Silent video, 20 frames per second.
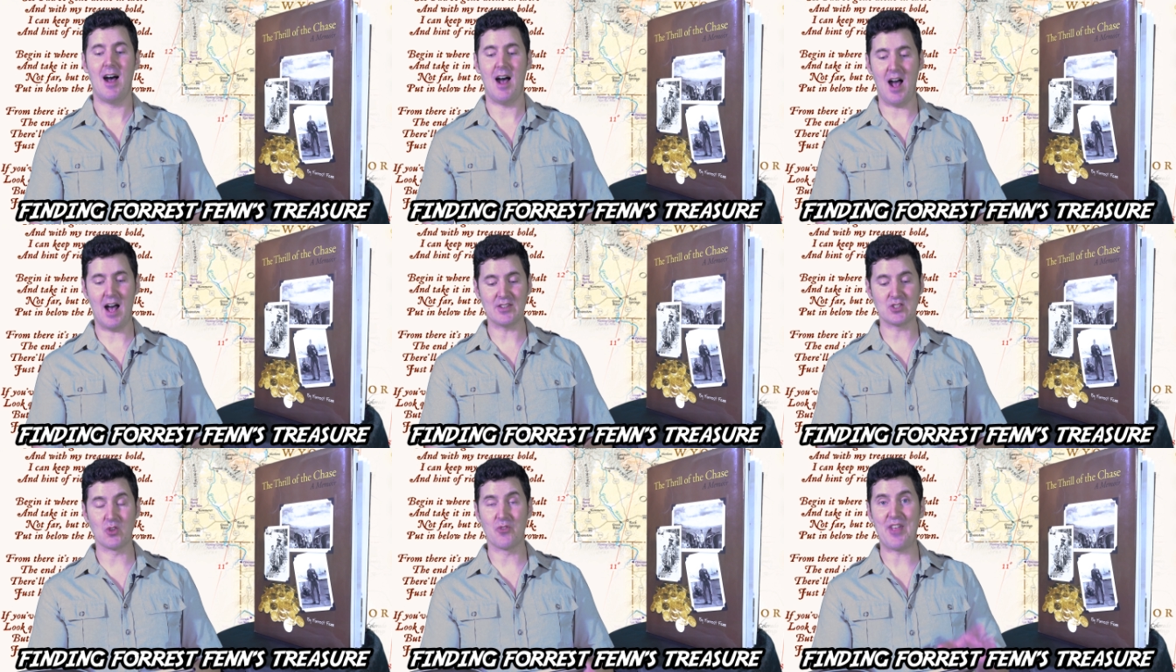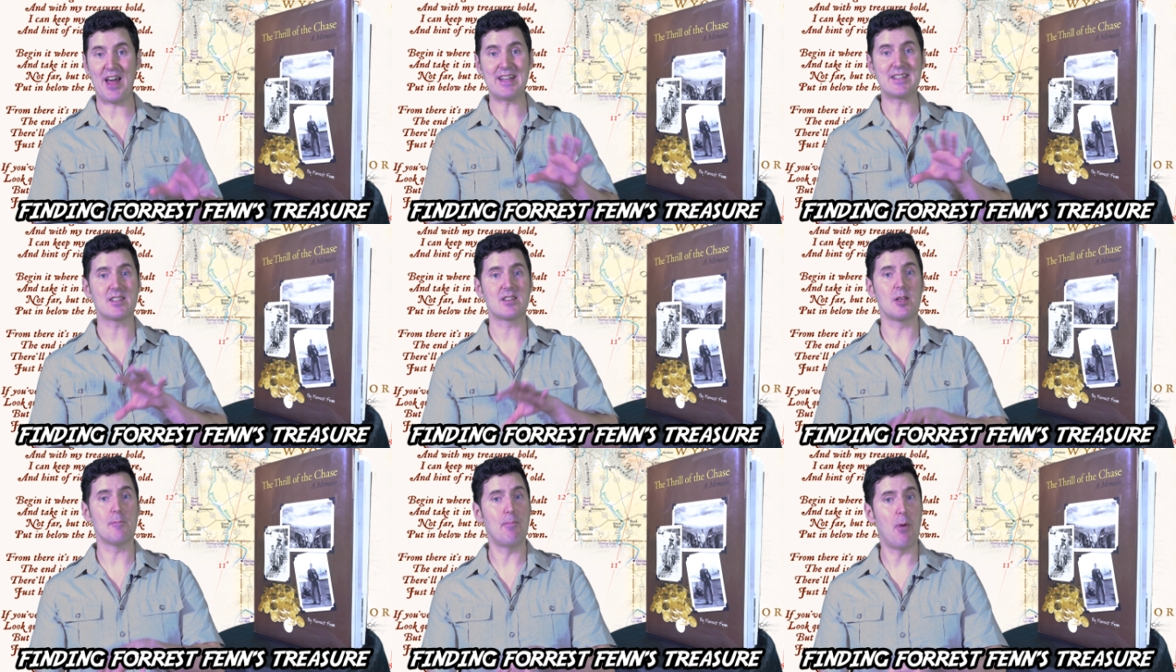Uh, so
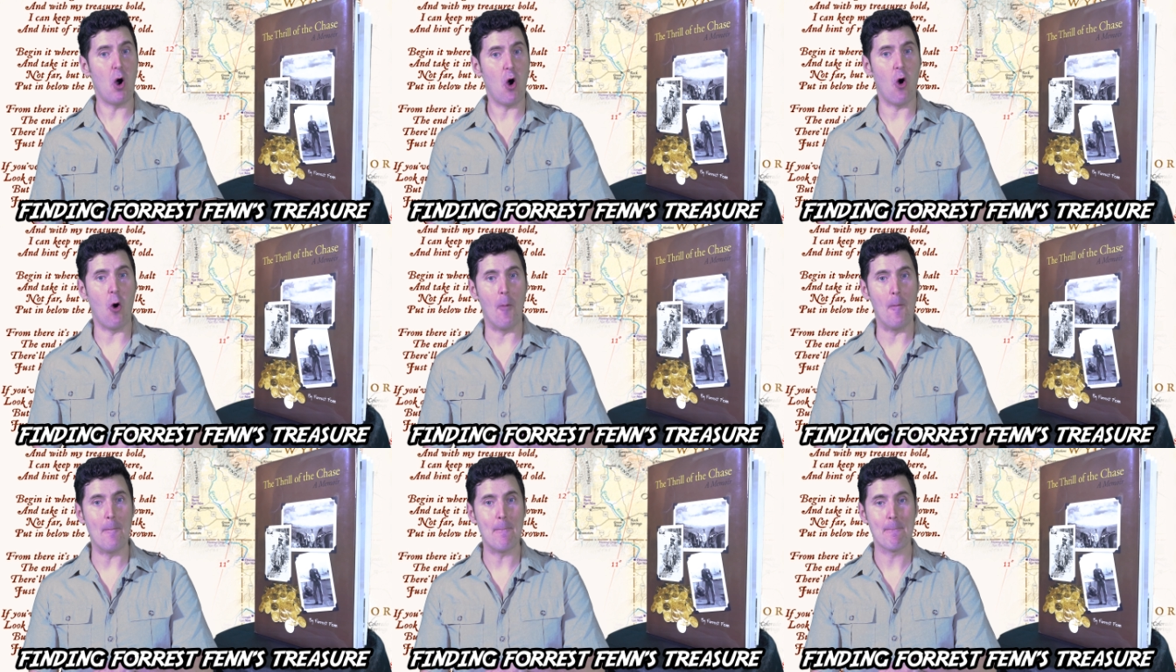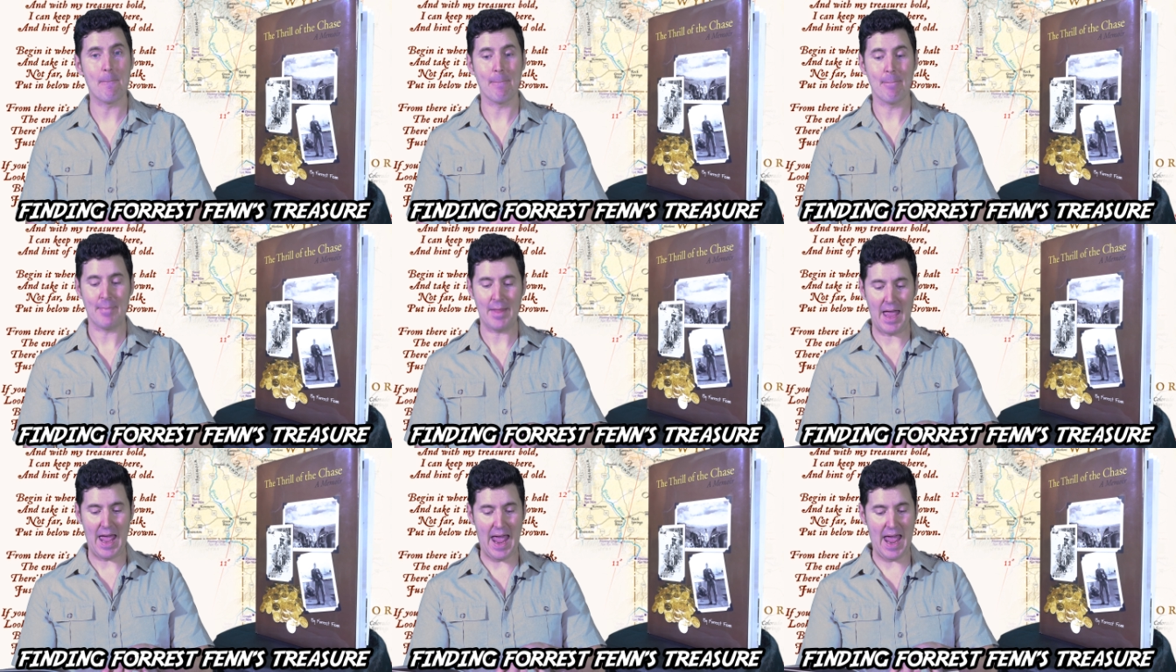that's the poem,
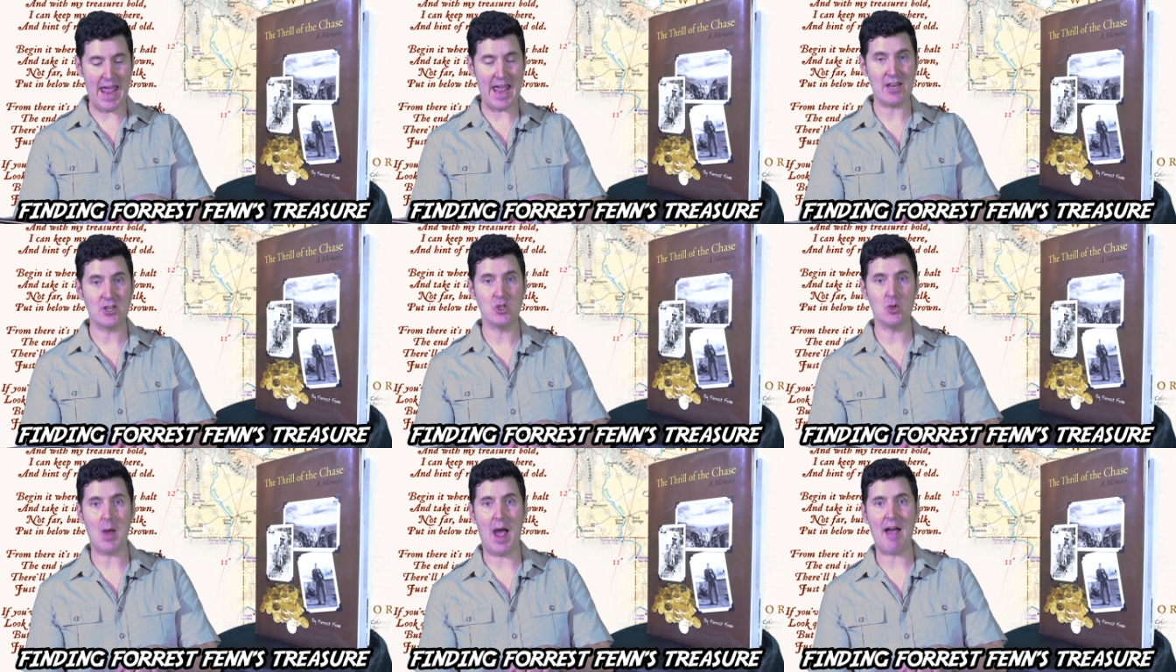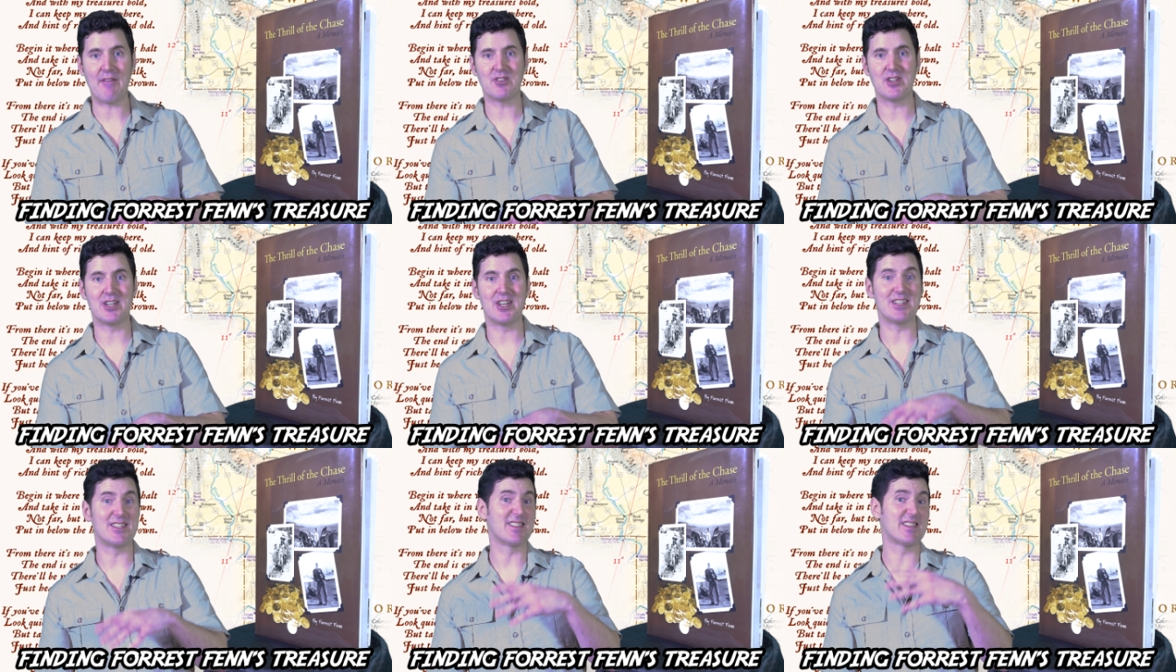and you have
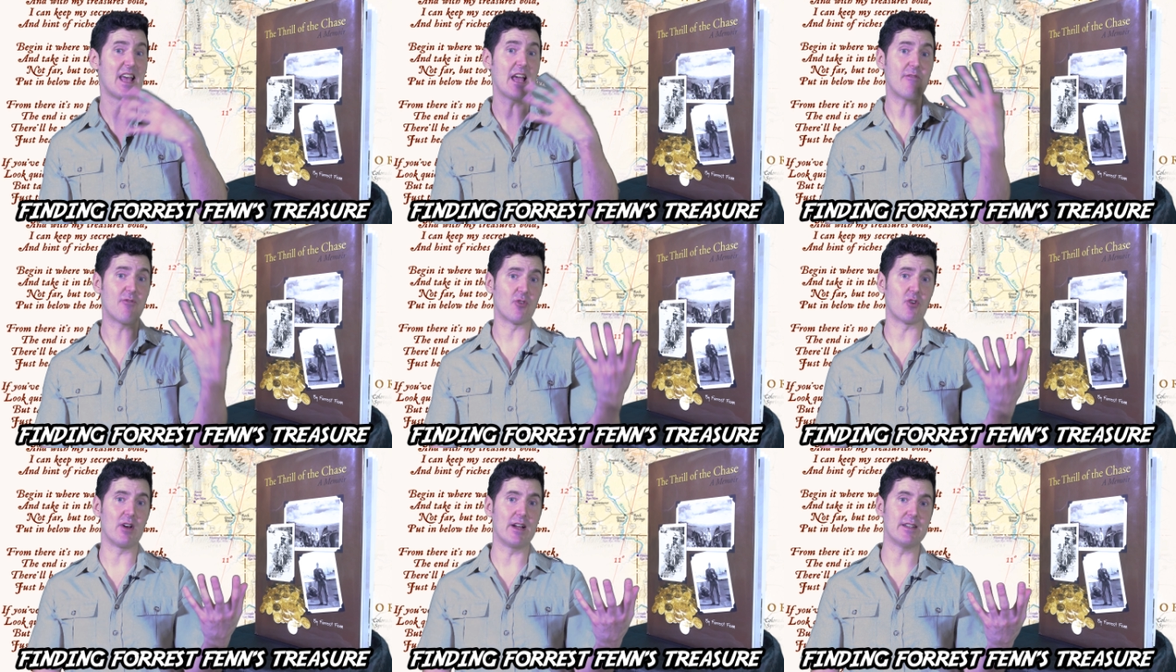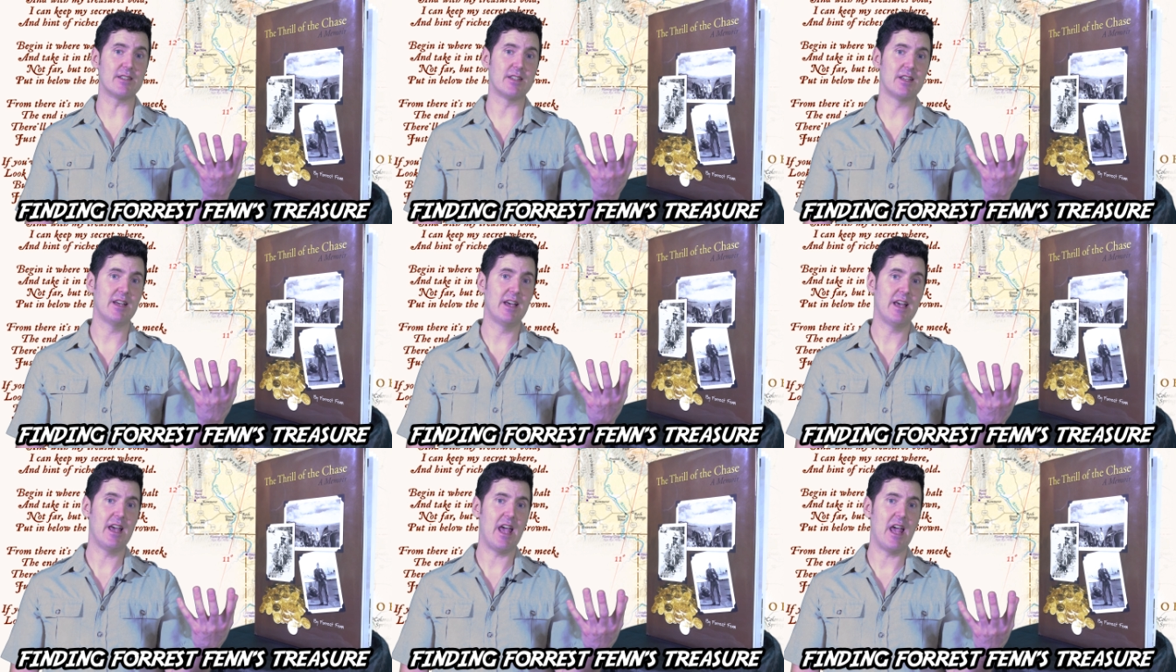to decipher it
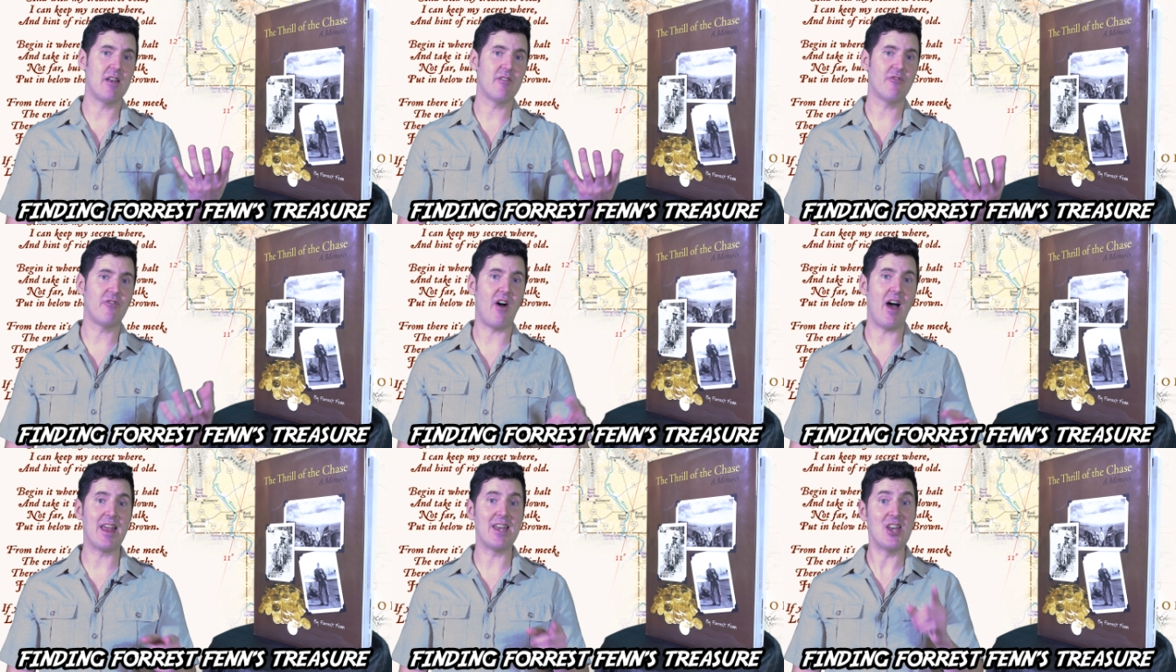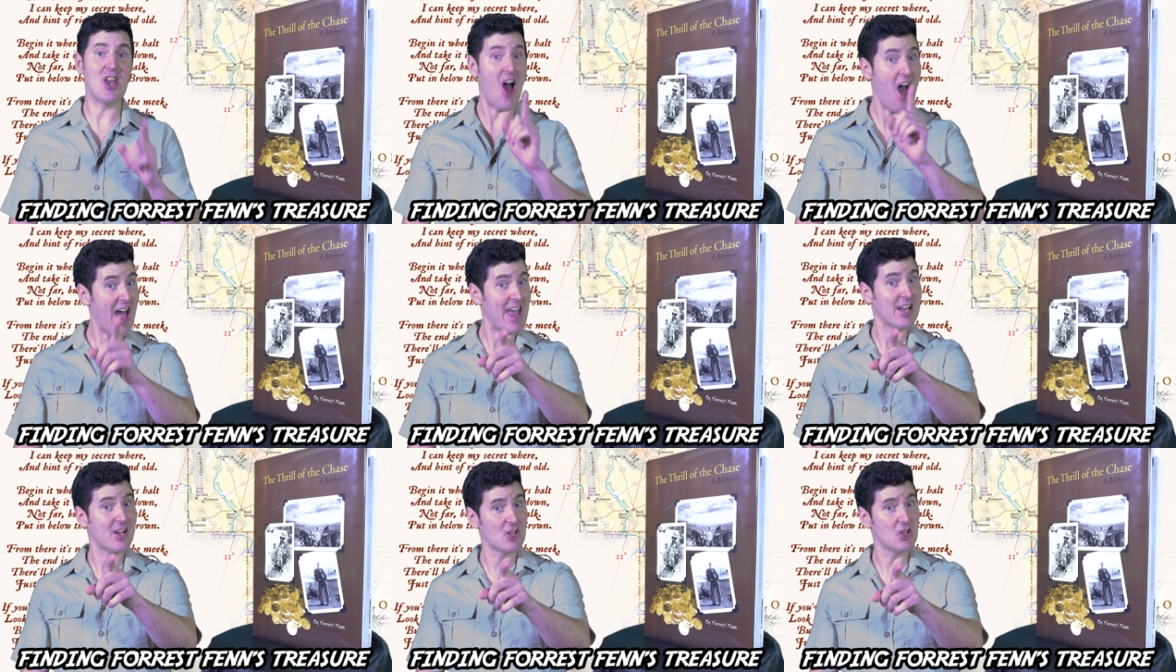and find
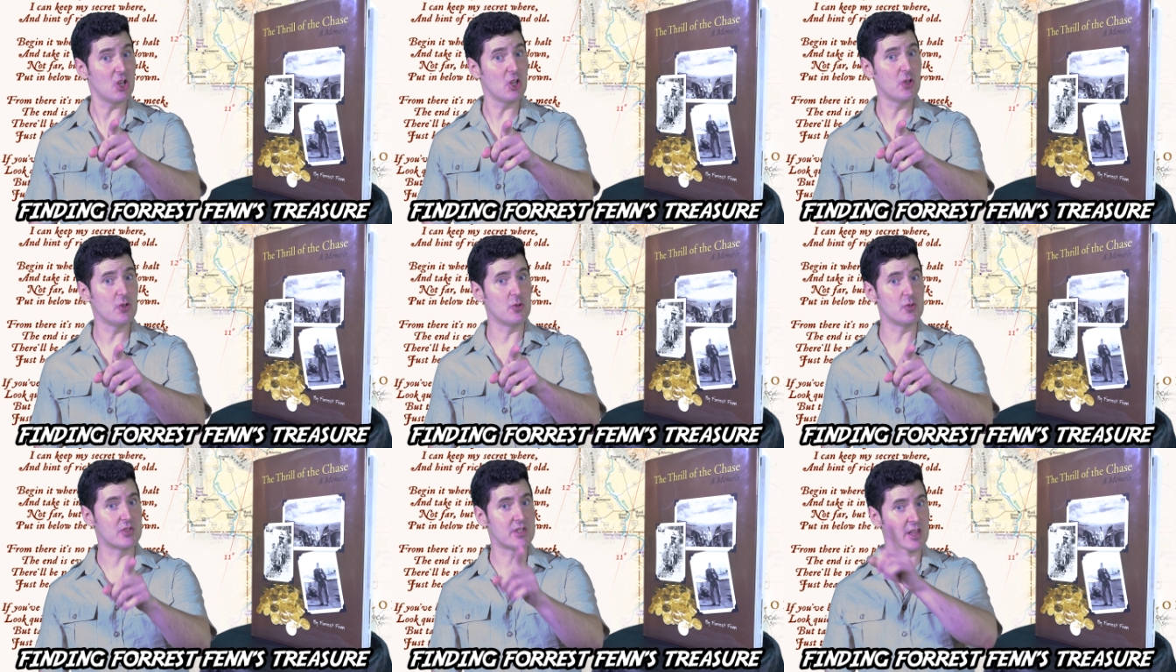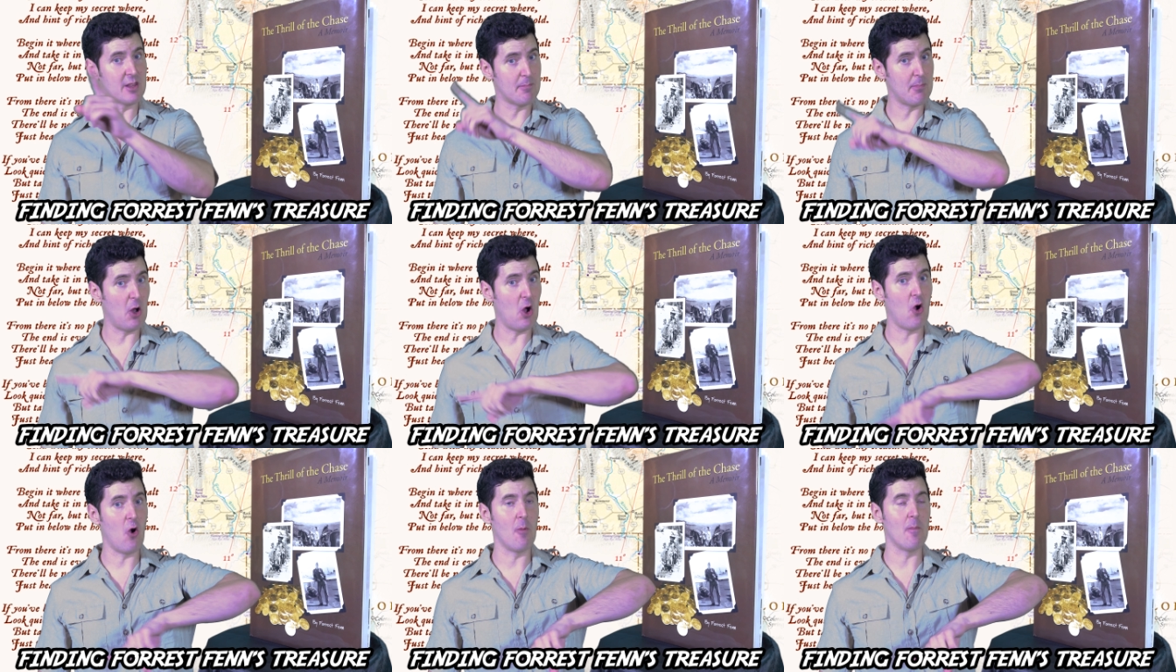nine clues in the
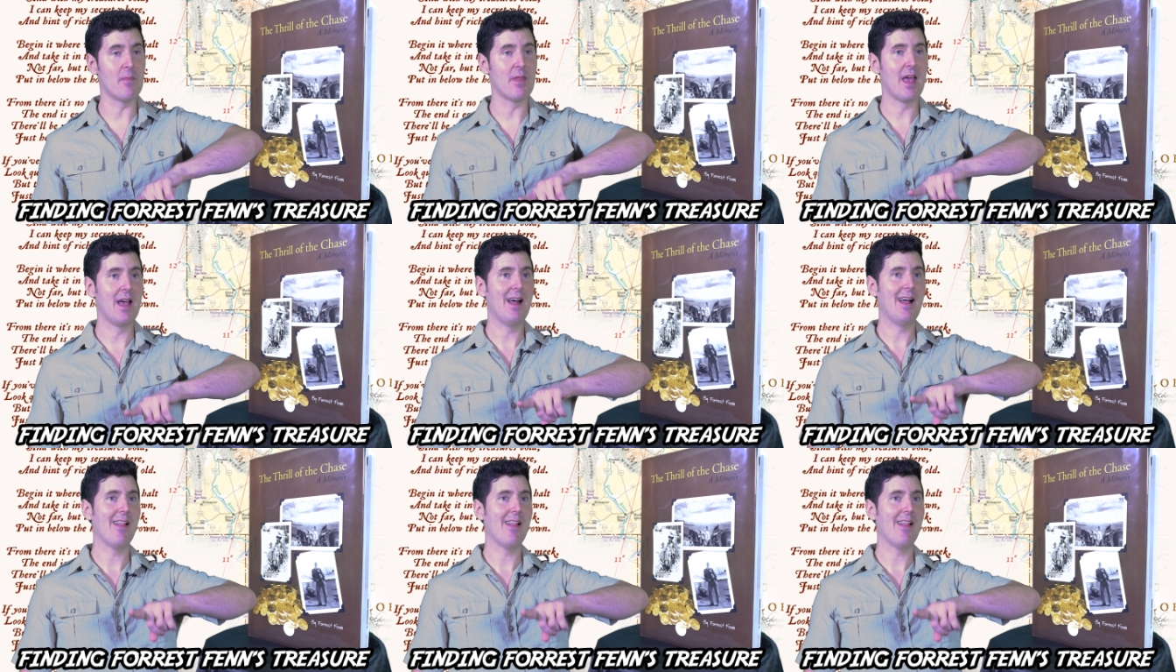poem